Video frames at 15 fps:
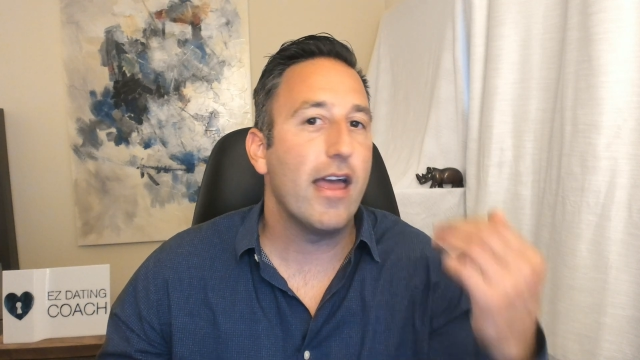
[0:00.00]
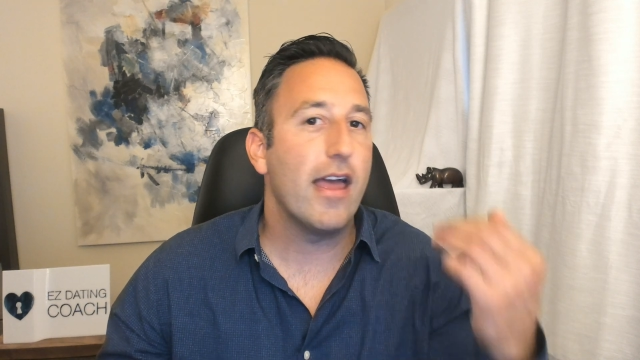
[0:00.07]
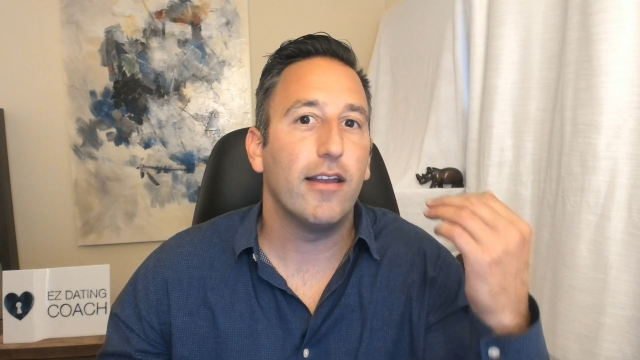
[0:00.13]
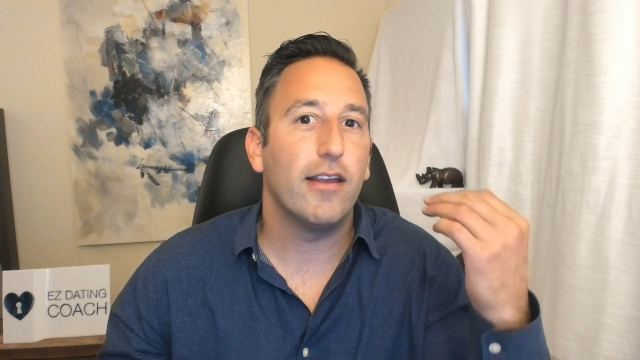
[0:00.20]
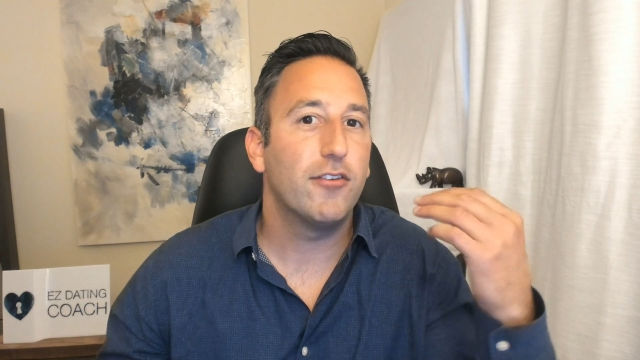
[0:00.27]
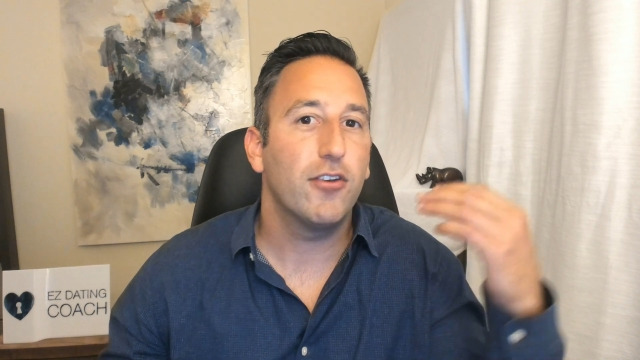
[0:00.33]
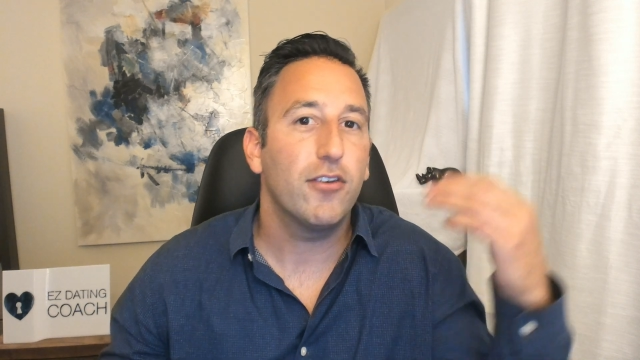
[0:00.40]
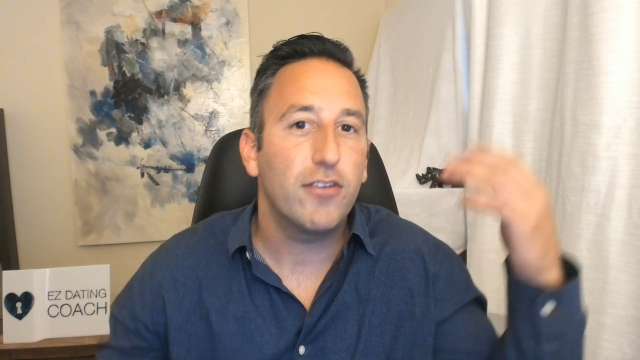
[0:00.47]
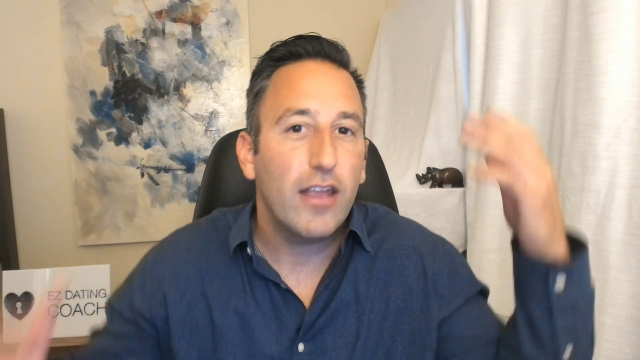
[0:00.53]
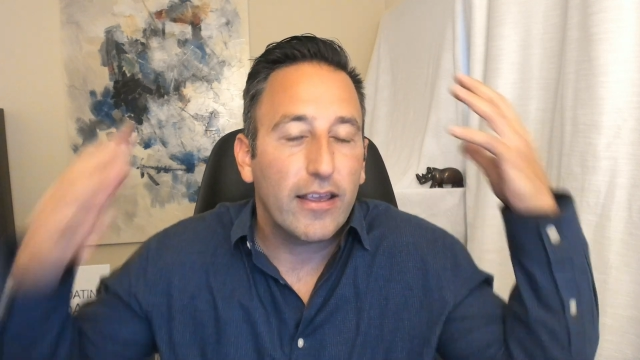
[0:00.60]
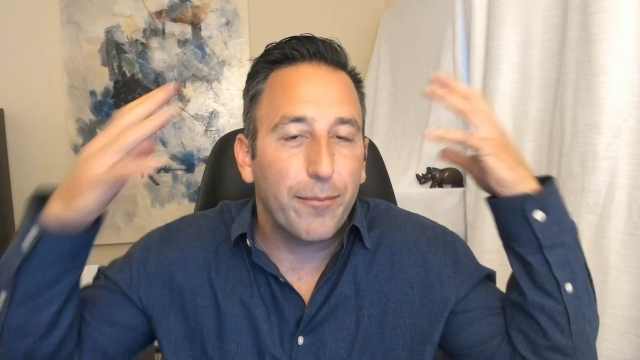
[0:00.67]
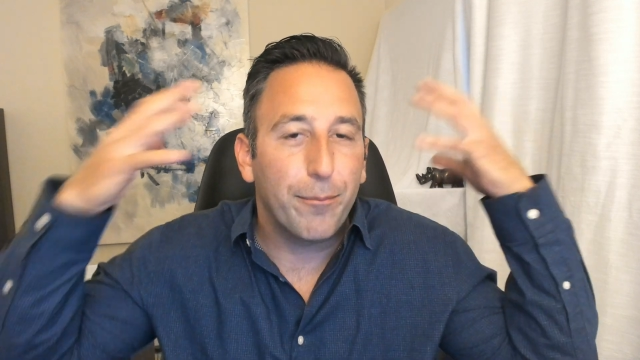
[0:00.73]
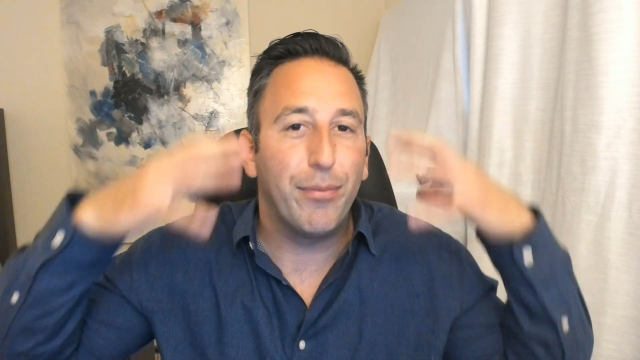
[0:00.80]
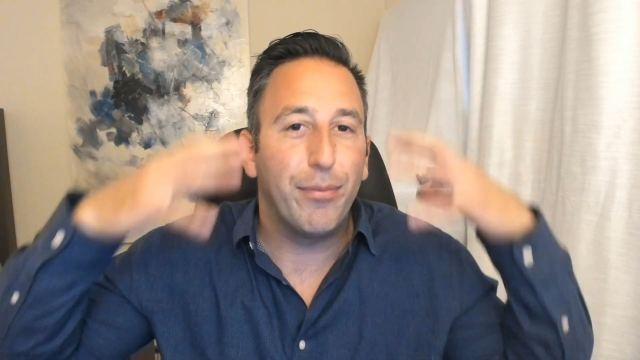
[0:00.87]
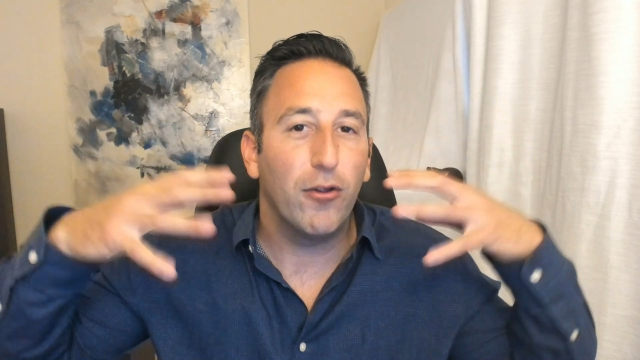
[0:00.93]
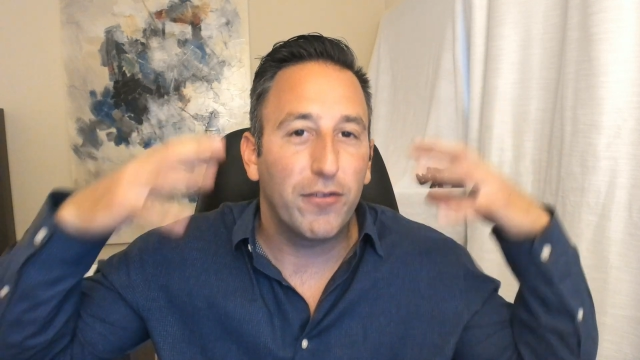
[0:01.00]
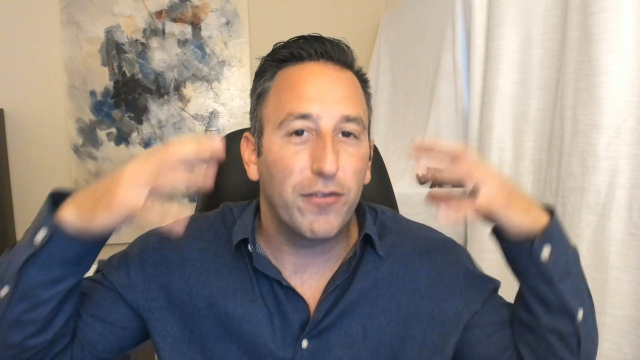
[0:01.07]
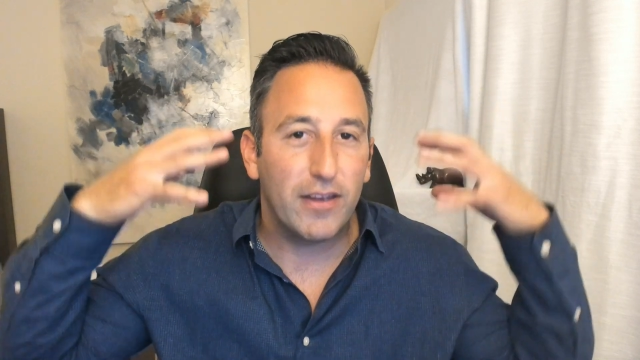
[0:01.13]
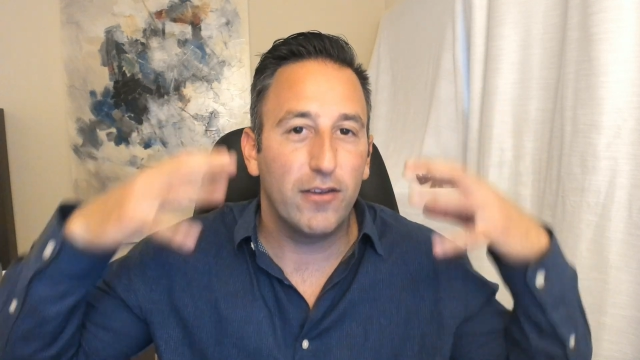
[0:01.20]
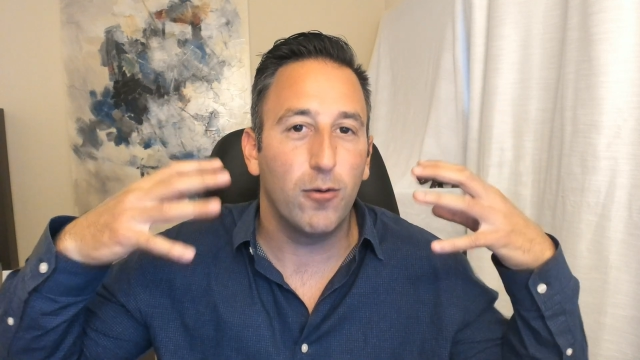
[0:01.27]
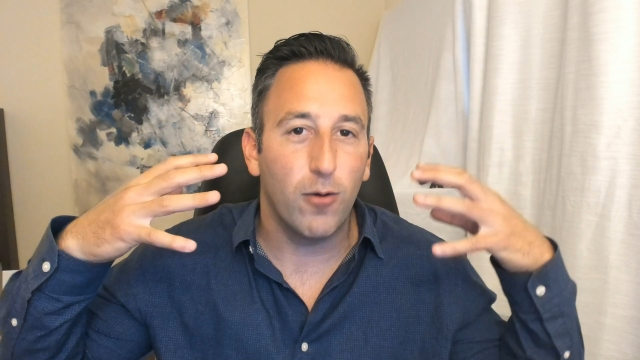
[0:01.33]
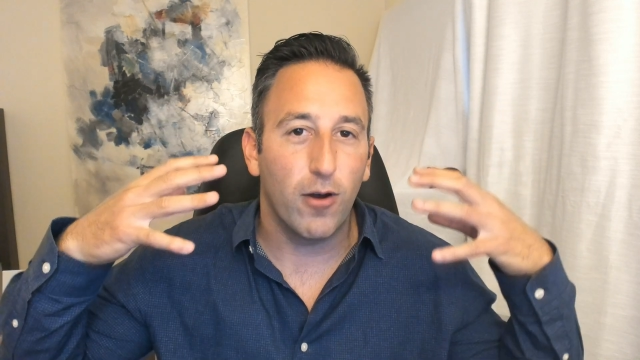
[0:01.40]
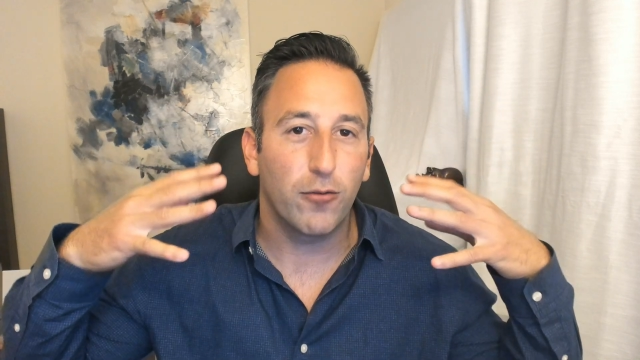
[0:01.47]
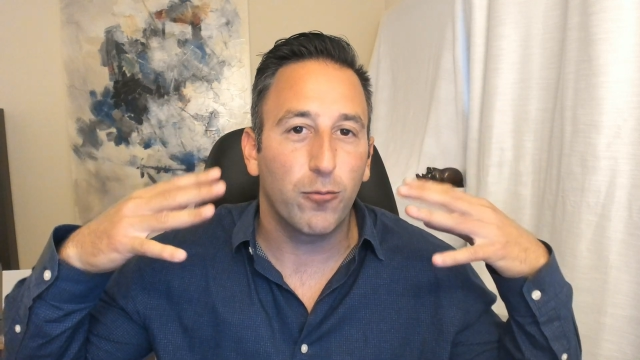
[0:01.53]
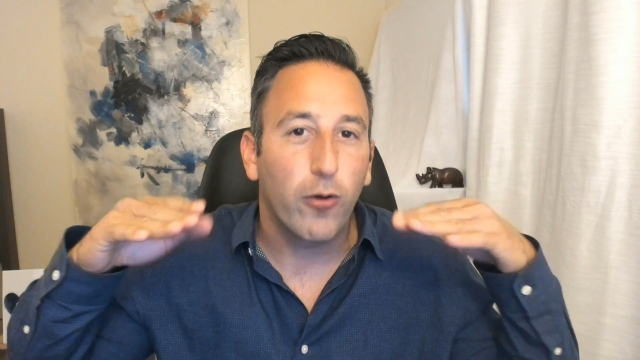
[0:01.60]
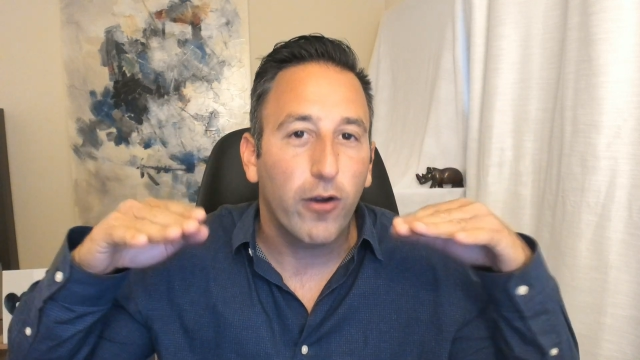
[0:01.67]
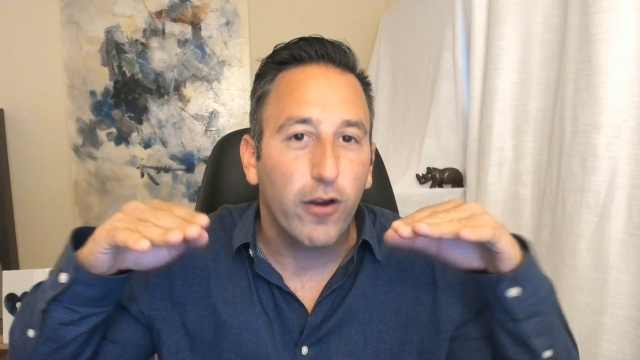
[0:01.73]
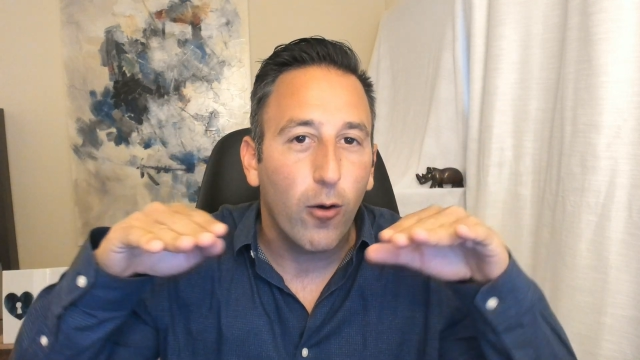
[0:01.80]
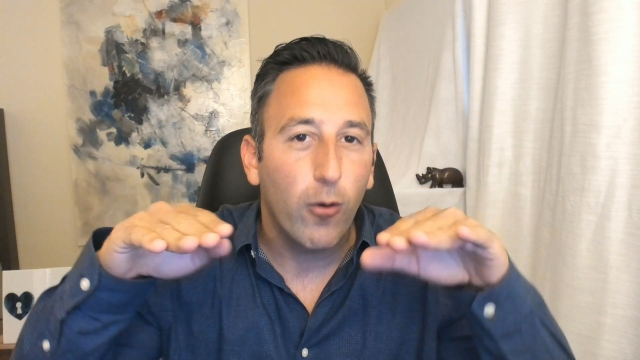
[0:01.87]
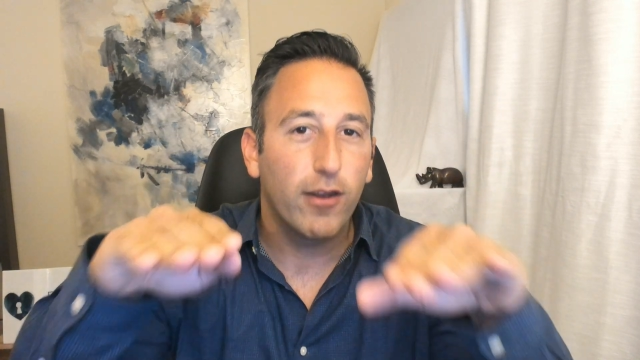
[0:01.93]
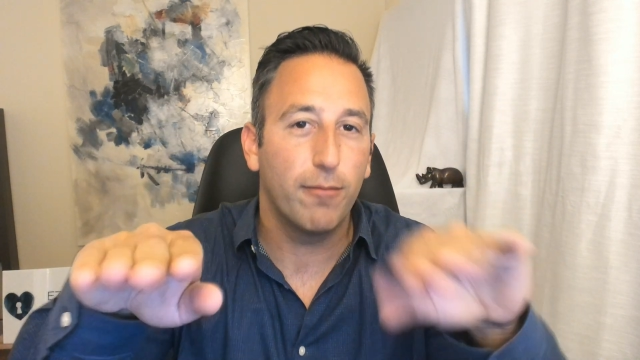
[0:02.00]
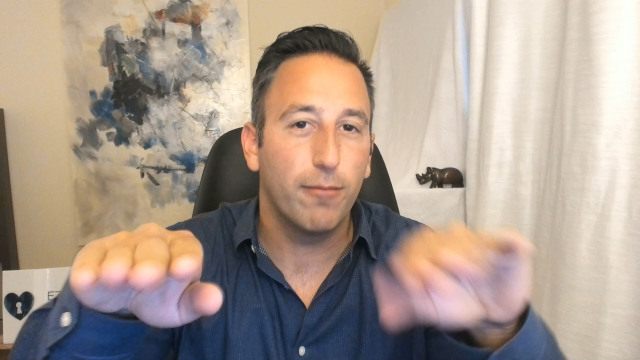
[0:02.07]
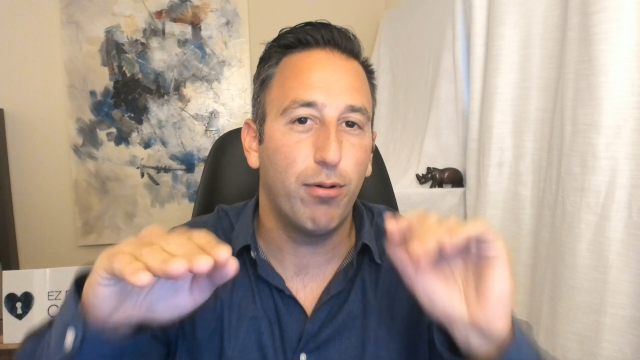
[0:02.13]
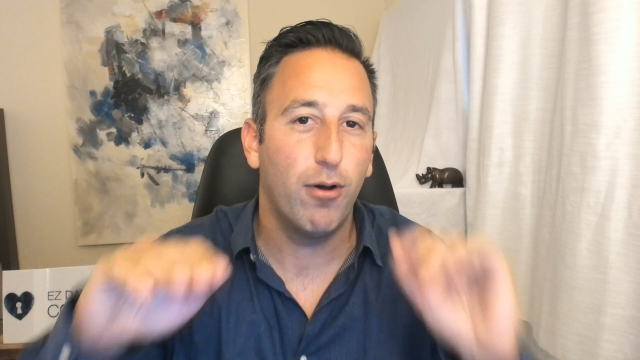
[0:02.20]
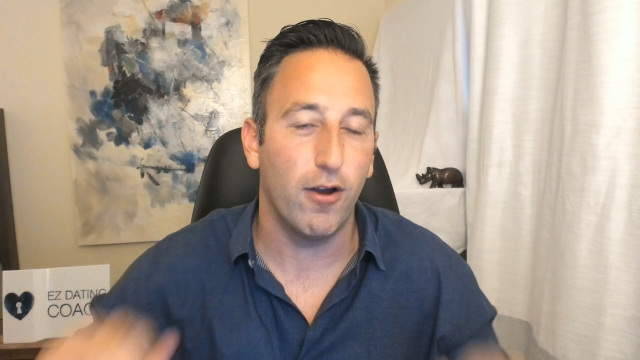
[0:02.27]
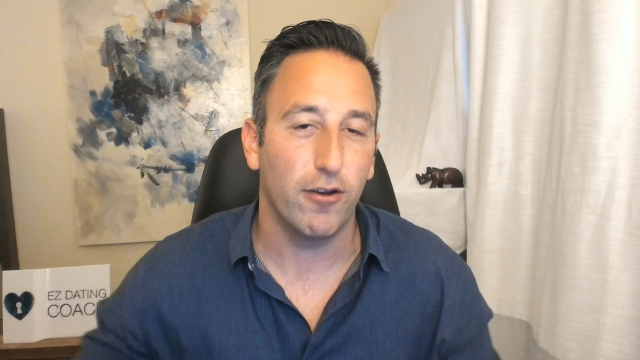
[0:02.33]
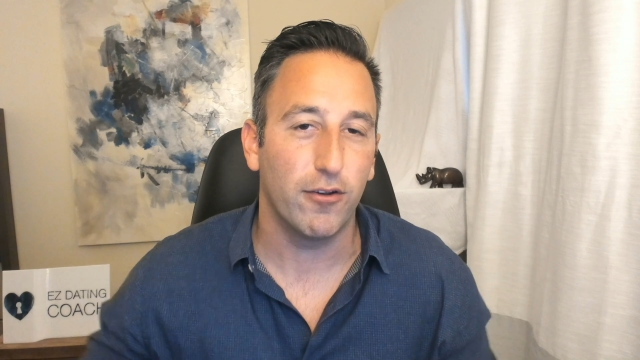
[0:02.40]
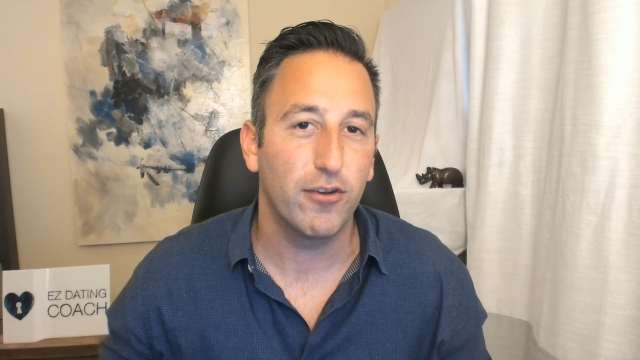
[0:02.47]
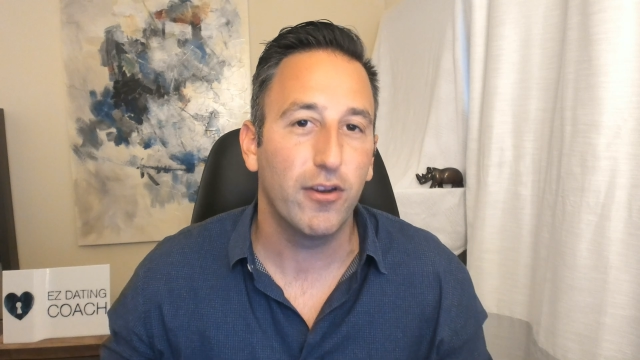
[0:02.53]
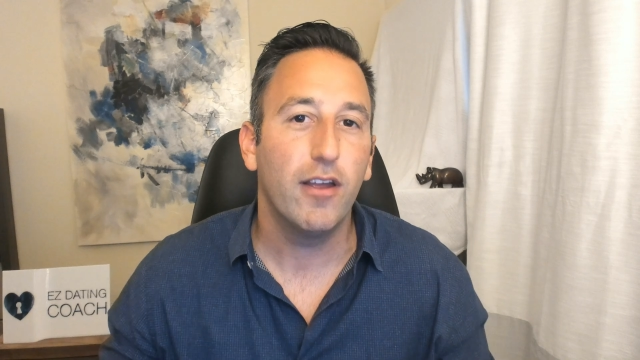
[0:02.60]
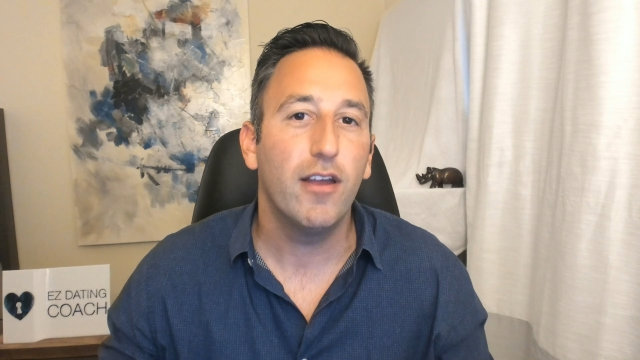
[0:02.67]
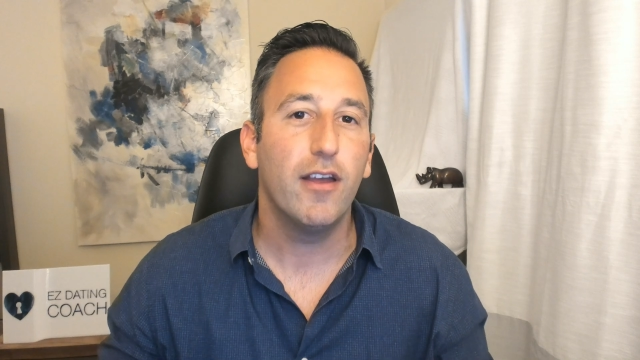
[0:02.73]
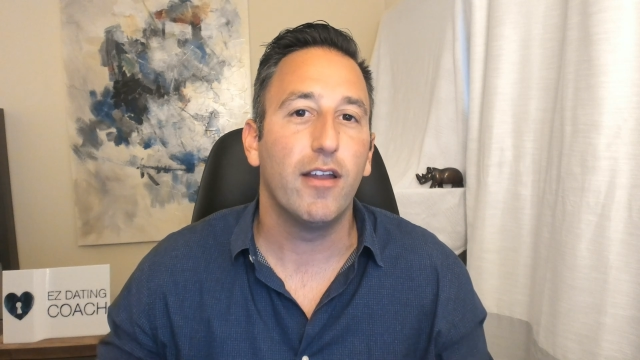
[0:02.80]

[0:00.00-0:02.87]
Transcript: and just like built into us, we're going to push.